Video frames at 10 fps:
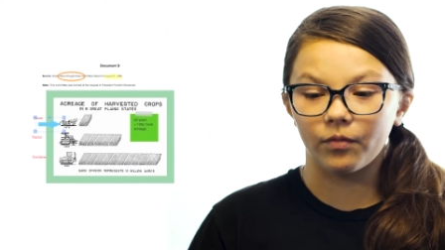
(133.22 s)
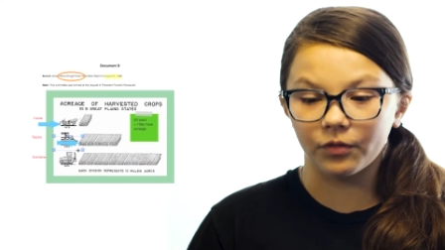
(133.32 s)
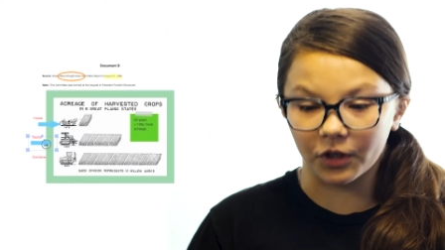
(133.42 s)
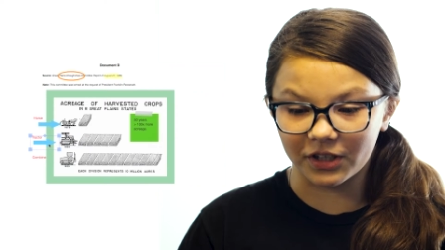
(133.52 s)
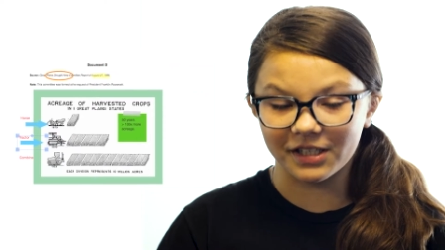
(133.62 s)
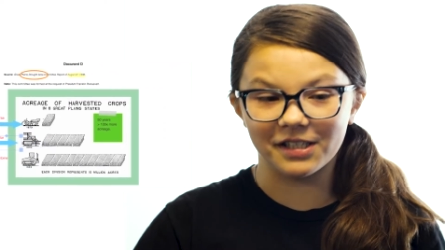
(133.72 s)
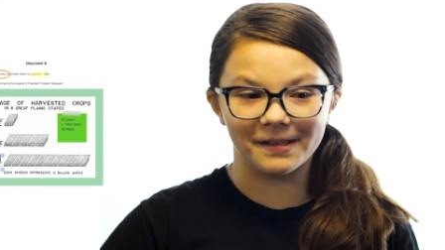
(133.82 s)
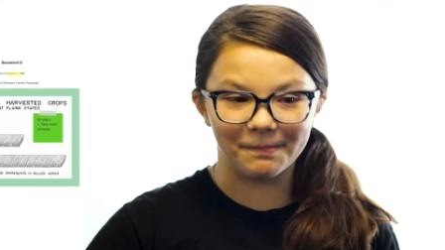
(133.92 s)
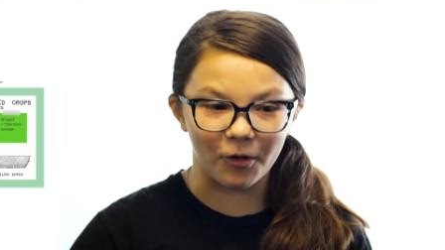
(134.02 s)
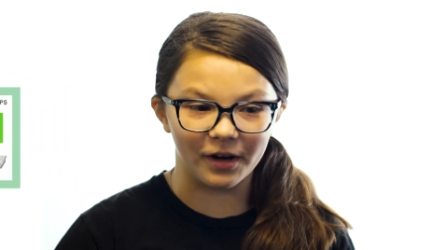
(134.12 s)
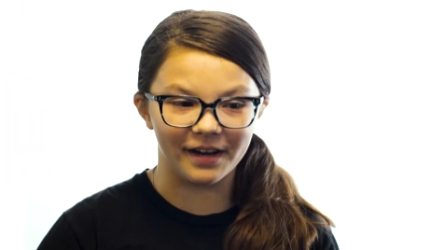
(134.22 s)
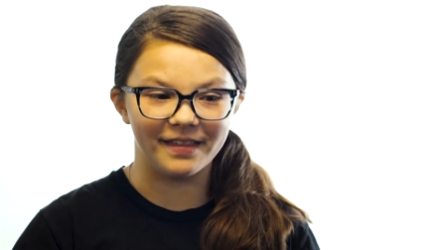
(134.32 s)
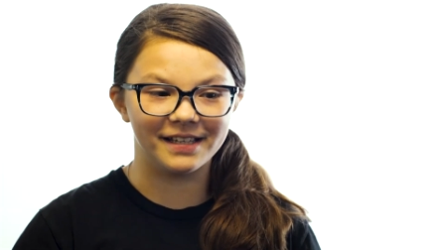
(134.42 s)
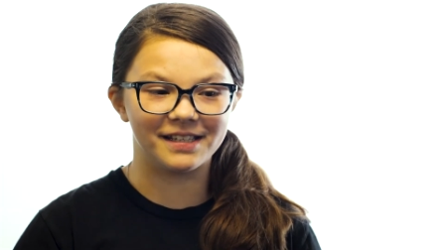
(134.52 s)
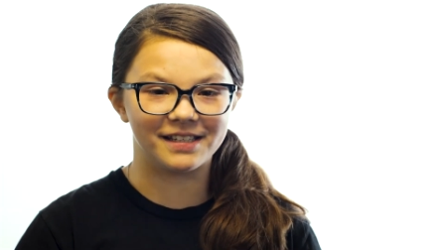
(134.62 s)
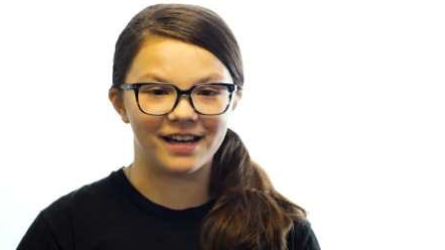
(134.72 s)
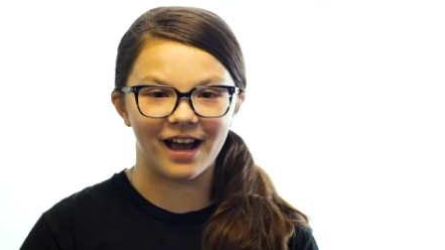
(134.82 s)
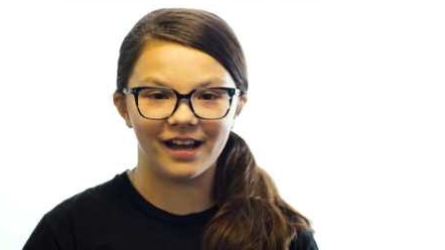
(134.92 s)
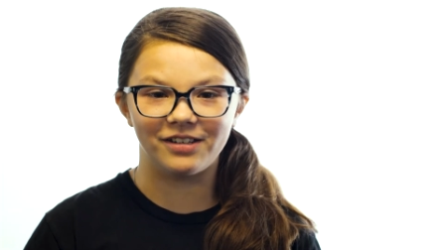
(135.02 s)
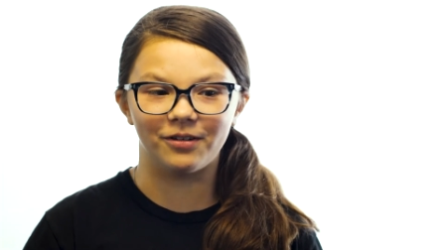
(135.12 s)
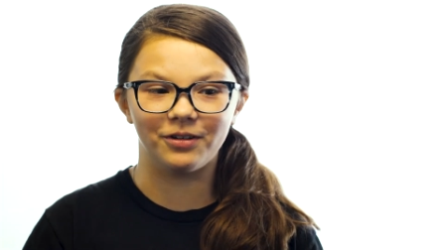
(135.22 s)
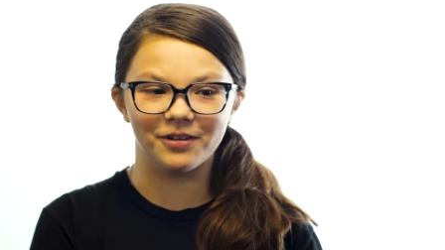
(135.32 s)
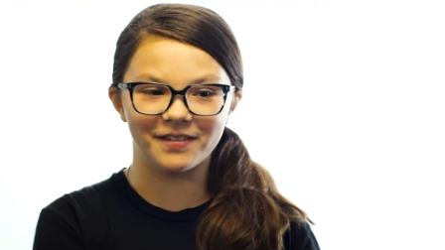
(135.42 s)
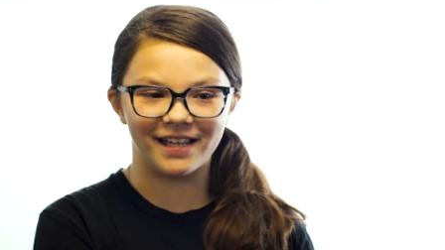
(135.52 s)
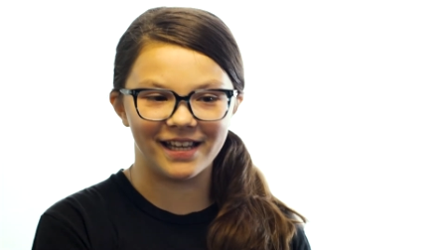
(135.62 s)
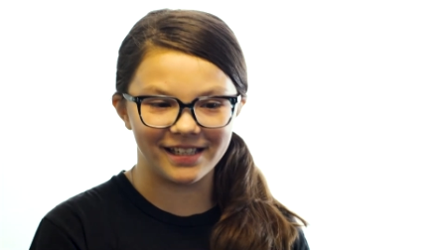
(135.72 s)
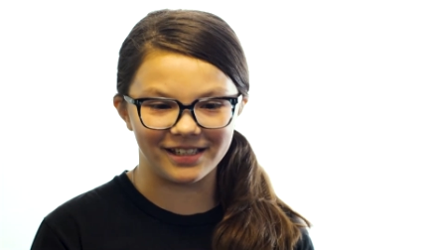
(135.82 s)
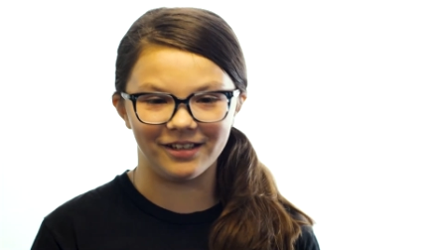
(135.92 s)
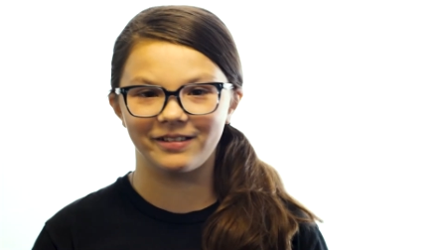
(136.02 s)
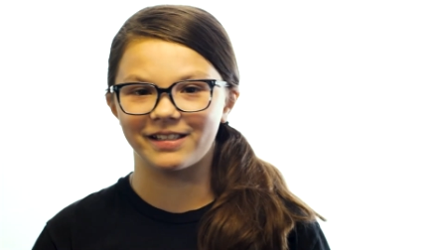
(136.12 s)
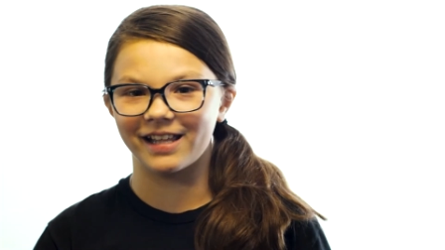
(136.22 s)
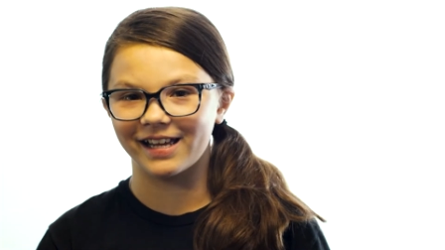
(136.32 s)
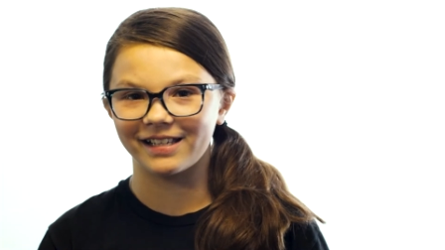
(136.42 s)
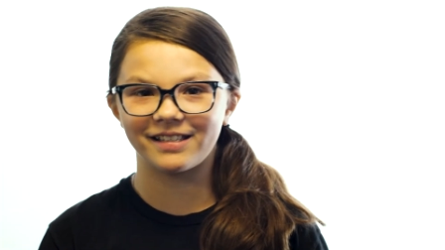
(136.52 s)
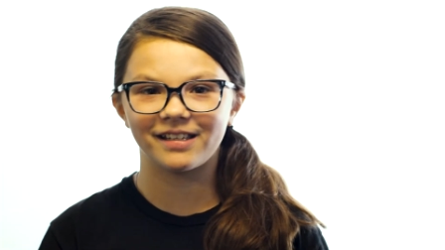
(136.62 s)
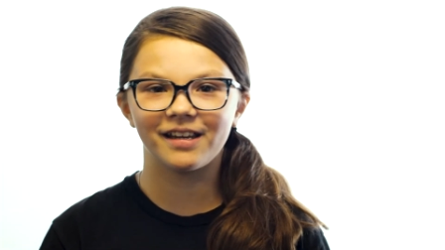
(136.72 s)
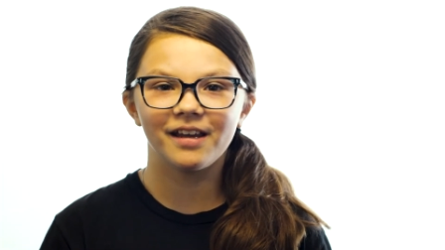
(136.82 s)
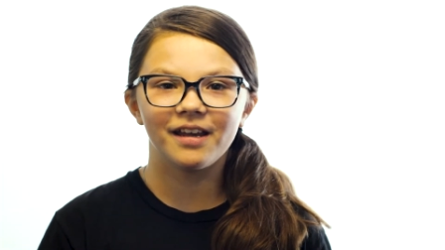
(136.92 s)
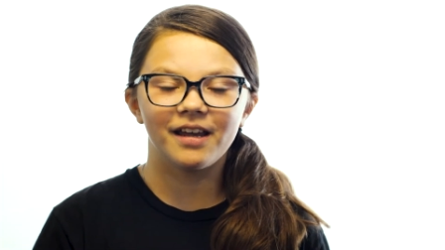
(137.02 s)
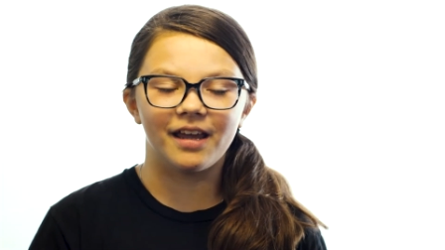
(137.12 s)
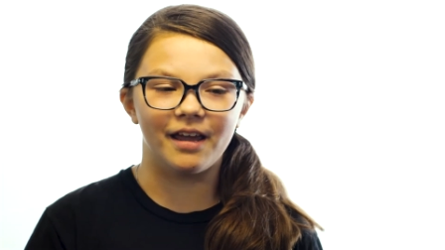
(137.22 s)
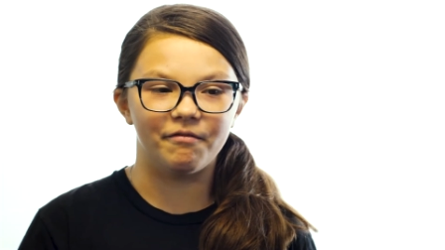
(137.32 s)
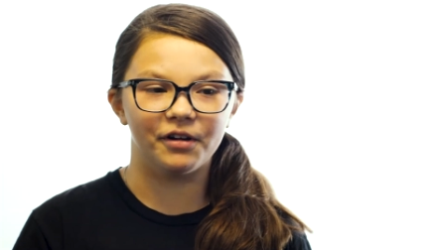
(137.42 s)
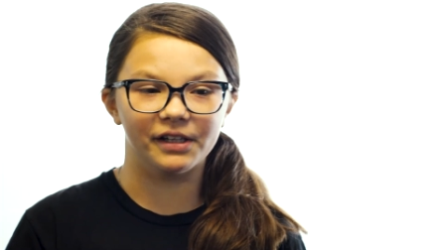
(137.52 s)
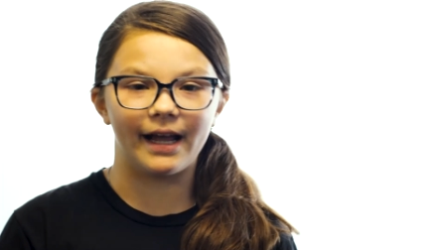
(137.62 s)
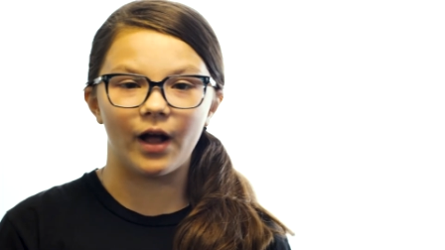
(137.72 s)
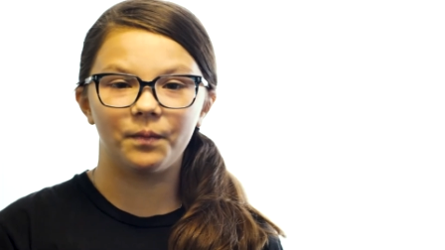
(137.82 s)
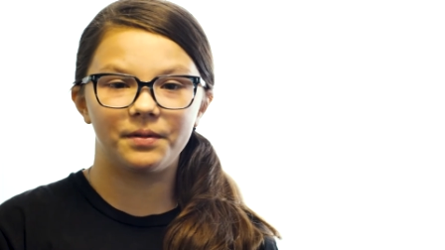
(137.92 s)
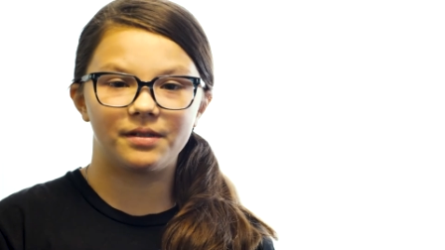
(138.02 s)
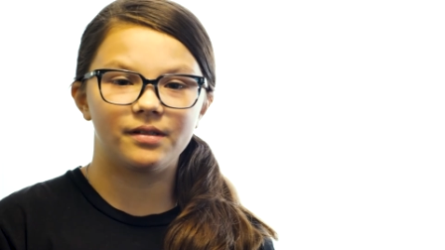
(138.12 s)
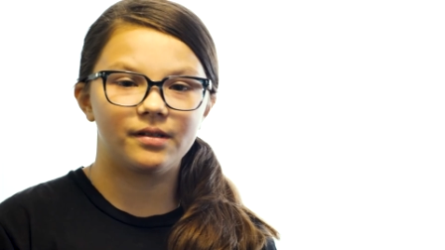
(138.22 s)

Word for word: look, this is important, this is not, don't use this, use this. It really helps. It,